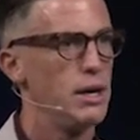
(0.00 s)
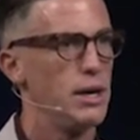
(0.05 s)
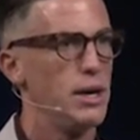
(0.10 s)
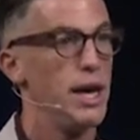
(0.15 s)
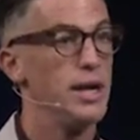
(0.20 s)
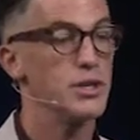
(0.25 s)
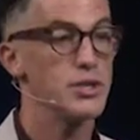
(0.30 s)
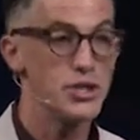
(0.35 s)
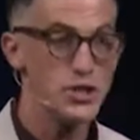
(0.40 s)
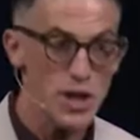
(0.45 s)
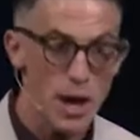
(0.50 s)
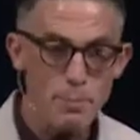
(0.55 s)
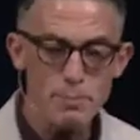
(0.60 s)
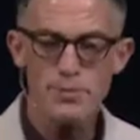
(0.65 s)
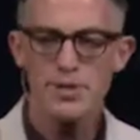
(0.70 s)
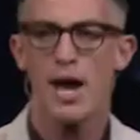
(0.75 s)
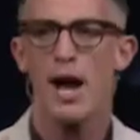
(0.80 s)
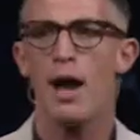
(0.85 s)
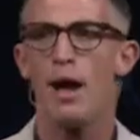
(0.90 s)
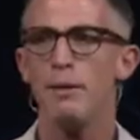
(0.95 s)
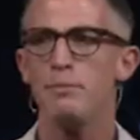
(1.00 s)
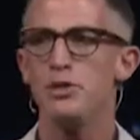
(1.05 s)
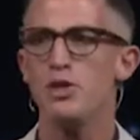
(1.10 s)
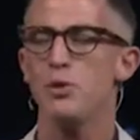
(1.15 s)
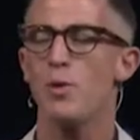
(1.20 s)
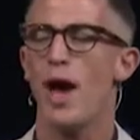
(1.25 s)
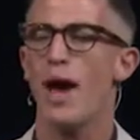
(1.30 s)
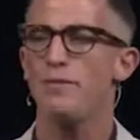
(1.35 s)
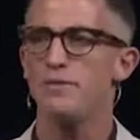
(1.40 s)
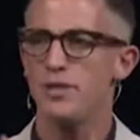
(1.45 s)
And sometimes
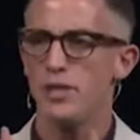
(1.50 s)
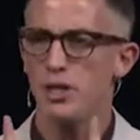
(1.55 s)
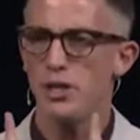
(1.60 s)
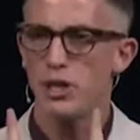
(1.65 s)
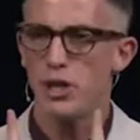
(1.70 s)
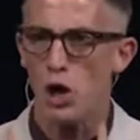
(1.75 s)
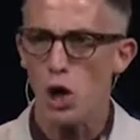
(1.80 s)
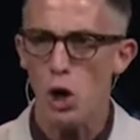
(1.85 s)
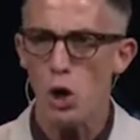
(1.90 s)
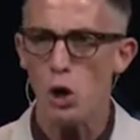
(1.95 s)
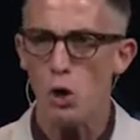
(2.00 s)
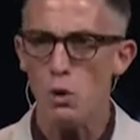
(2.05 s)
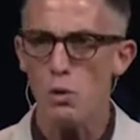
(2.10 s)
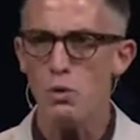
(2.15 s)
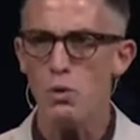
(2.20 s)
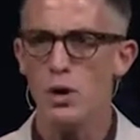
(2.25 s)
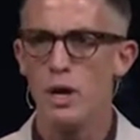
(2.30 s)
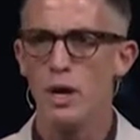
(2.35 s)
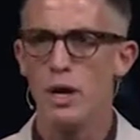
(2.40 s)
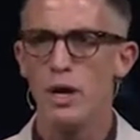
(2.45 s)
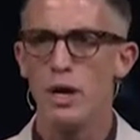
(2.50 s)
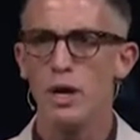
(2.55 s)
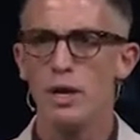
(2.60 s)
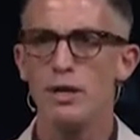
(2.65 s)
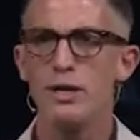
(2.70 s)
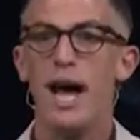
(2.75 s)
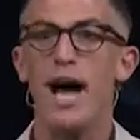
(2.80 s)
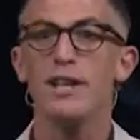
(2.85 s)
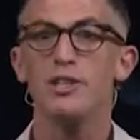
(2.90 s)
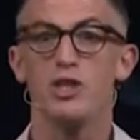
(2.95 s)
you have to go
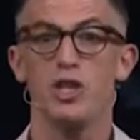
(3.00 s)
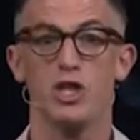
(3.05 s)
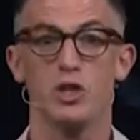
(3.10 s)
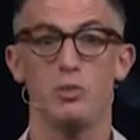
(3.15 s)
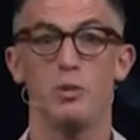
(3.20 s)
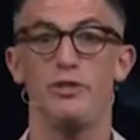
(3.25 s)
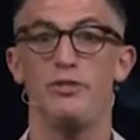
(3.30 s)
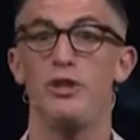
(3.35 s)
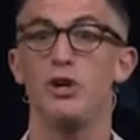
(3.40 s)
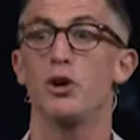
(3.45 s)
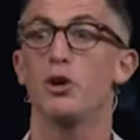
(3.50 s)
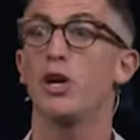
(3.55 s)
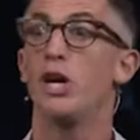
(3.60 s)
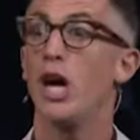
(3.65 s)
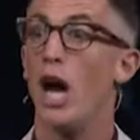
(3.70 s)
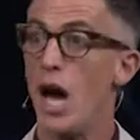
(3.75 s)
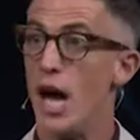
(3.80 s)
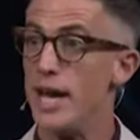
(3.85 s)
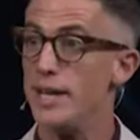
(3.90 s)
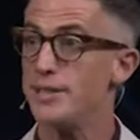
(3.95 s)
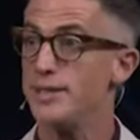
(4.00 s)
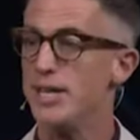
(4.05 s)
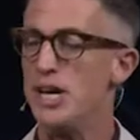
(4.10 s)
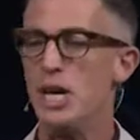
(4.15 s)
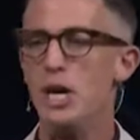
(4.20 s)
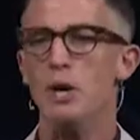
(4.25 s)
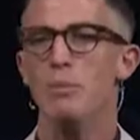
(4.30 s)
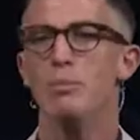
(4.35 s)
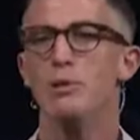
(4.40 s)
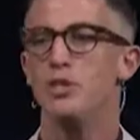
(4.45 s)
not just with your gut,
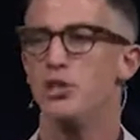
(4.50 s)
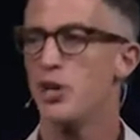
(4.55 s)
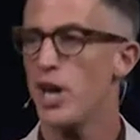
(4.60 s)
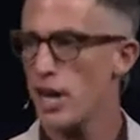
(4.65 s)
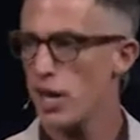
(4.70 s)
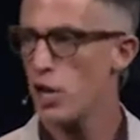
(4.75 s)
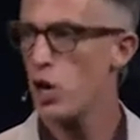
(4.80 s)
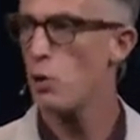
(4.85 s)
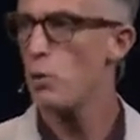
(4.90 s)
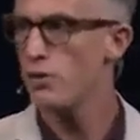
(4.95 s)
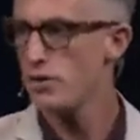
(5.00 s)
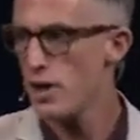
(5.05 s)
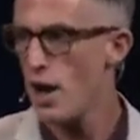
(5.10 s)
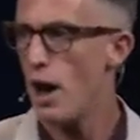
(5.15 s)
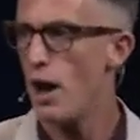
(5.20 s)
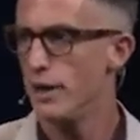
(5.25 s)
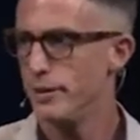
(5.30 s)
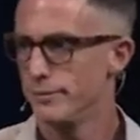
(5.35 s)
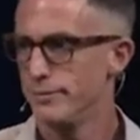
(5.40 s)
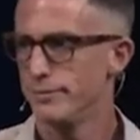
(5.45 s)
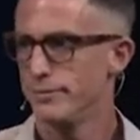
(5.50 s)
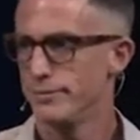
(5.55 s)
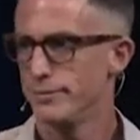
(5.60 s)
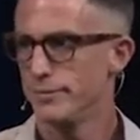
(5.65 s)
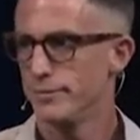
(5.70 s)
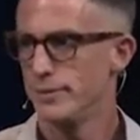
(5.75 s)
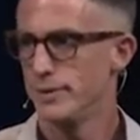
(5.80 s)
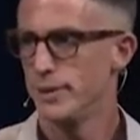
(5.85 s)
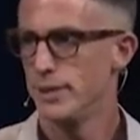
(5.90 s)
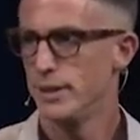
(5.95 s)
but you got to go with God.
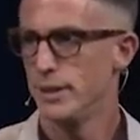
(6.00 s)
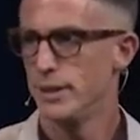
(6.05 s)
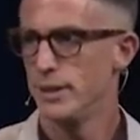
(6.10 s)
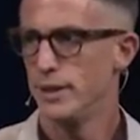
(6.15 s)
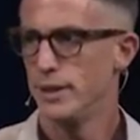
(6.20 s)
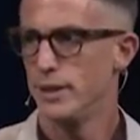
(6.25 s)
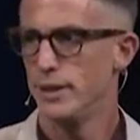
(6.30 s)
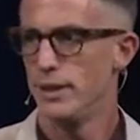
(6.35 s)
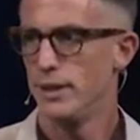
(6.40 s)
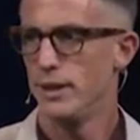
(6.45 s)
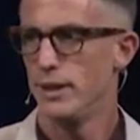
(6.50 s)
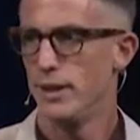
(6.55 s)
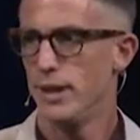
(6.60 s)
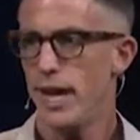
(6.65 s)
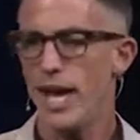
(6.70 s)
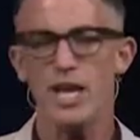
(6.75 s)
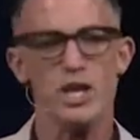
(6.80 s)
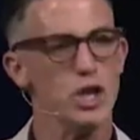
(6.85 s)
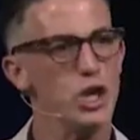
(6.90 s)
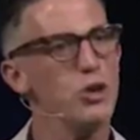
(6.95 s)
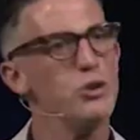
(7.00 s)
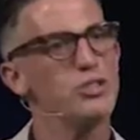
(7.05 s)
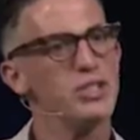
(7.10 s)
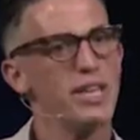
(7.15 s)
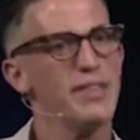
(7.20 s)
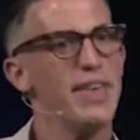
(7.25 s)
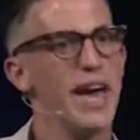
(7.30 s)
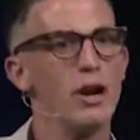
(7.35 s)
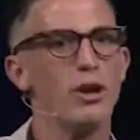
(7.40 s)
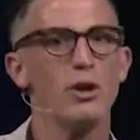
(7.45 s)
And
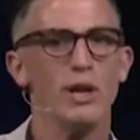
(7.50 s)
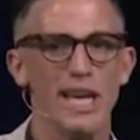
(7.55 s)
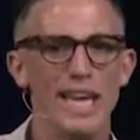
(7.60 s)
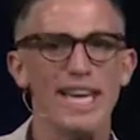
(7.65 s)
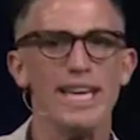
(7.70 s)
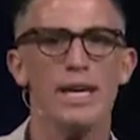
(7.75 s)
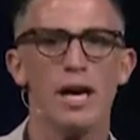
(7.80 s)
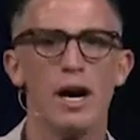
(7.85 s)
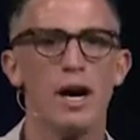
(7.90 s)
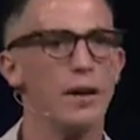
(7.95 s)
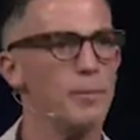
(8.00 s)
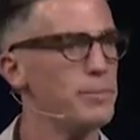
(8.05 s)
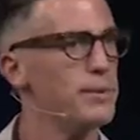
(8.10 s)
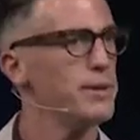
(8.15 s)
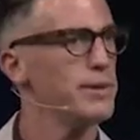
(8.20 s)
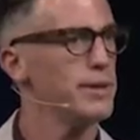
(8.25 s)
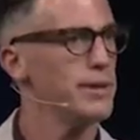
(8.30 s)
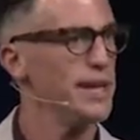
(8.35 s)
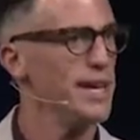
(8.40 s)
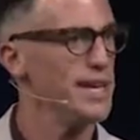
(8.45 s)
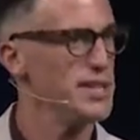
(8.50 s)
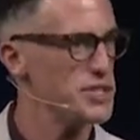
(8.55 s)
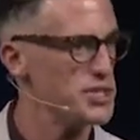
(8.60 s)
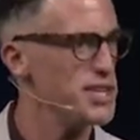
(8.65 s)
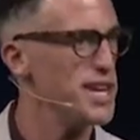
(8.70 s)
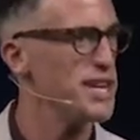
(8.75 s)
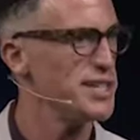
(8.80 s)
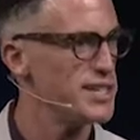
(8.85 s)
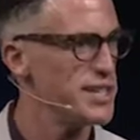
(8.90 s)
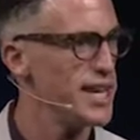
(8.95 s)
usually that'll link up and
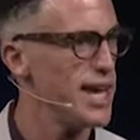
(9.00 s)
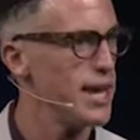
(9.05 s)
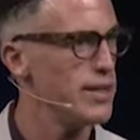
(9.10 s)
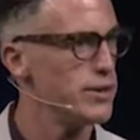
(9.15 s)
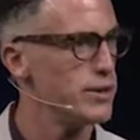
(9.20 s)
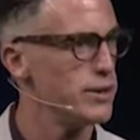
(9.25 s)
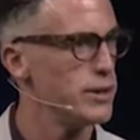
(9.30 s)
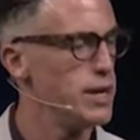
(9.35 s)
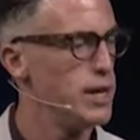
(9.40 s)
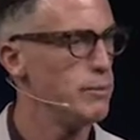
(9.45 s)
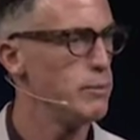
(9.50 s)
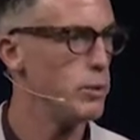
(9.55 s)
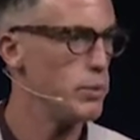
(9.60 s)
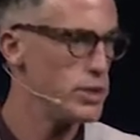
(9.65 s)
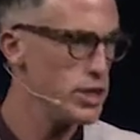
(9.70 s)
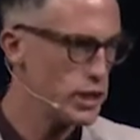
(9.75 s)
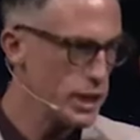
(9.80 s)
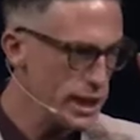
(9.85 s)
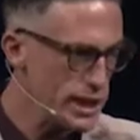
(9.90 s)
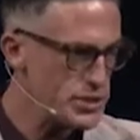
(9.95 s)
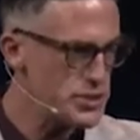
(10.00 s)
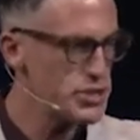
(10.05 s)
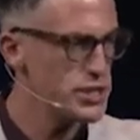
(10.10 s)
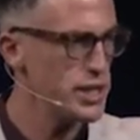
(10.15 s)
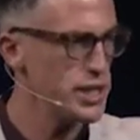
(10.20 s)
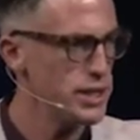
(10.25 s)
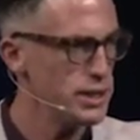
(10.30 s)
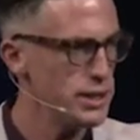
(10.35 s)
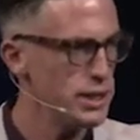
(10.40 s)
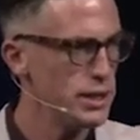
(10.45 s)
sync together. But when you
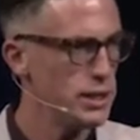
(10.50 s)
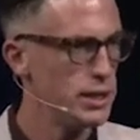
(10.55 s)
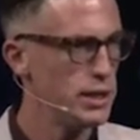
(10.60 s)
listen